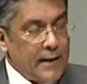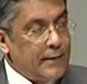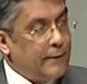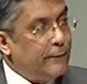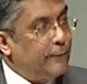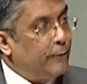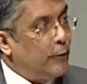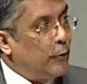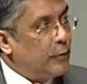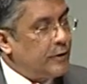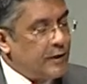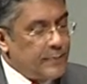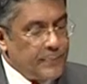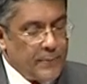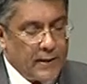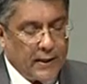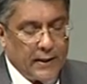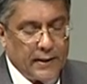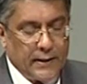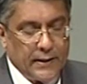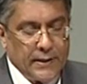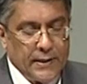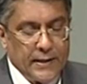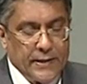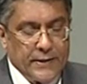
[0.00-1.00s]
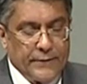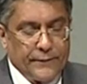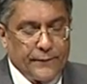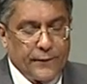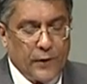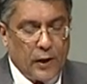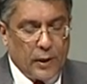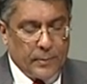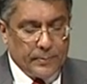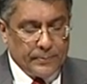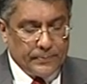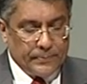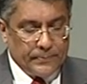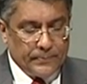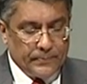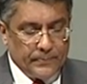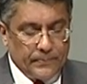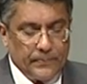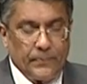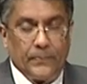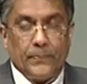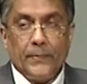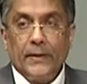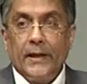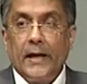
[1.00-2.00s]
And the fourth speaker is
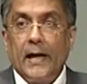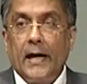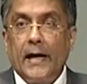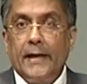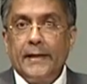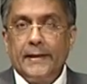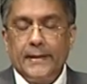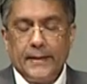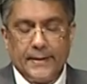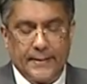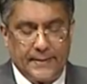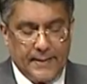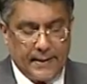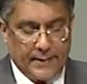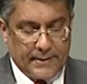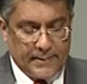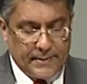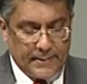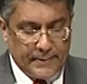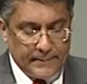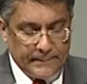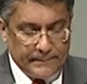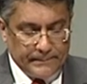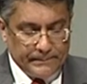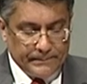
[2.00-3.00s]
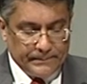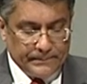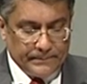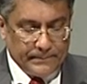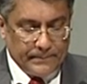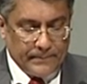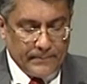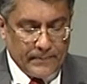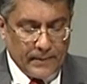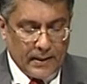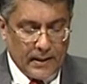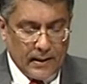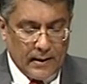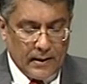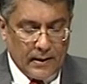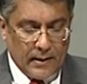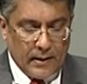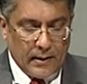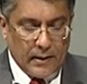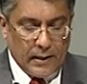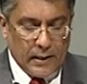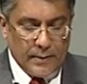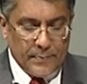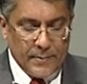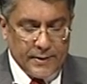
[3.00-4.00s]
from the IT sector,
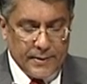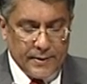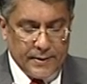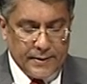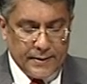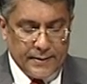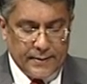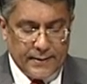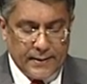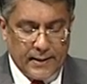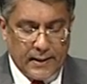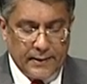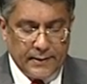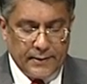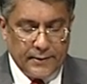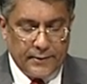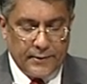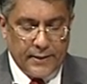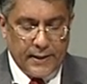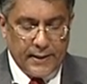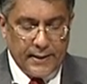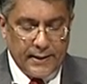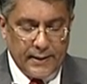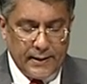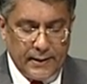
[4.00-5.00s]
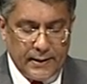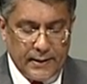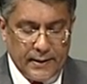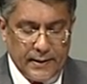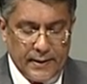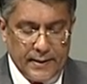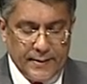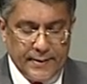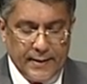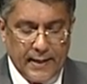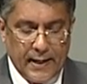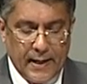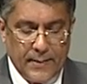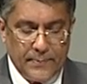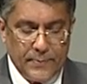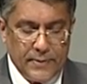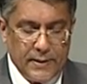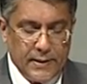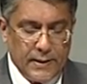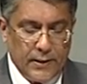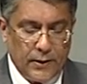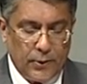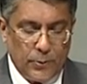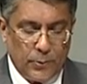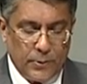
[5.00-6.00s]
Mr. Sadanand Reddy. He's the
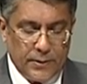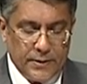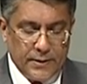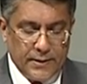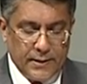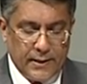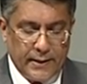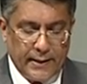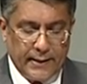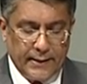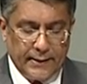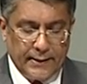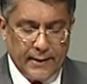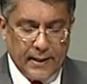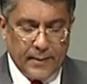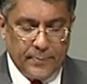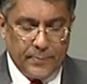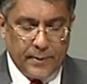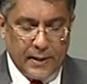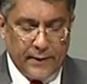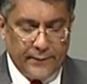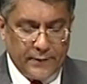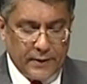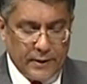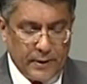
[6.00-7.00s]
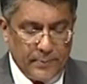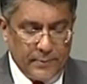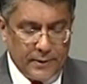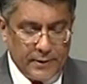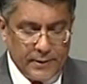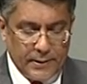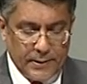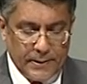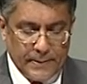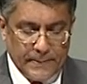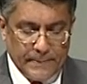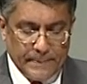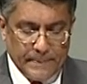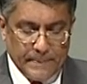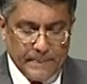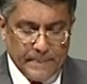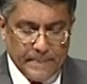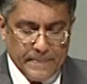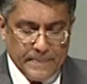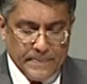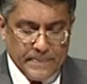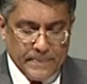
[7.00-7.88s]
MD, Gold Star Healthcare Private Limited.